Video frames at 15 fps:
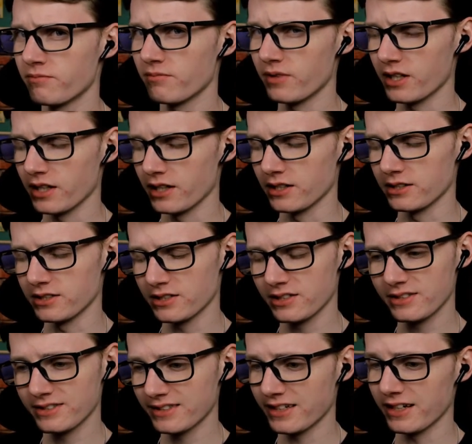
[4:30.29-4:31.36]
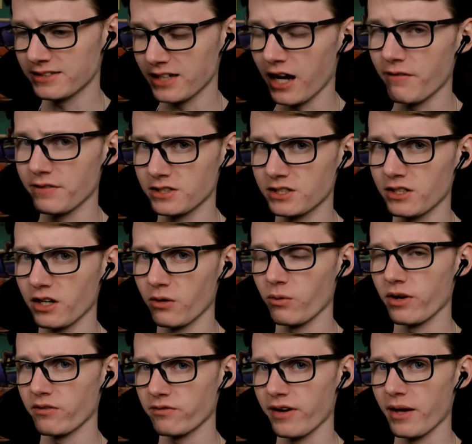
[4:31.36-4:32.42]
because he's obviously going to
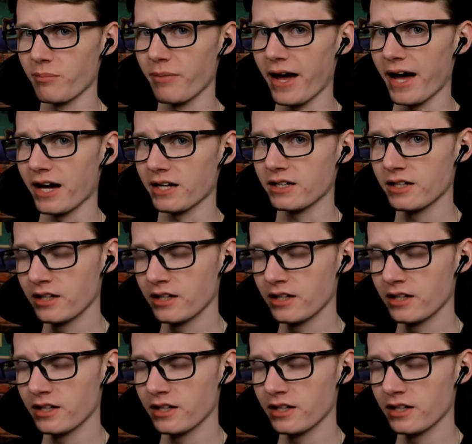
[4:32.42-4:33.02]
want to fight back.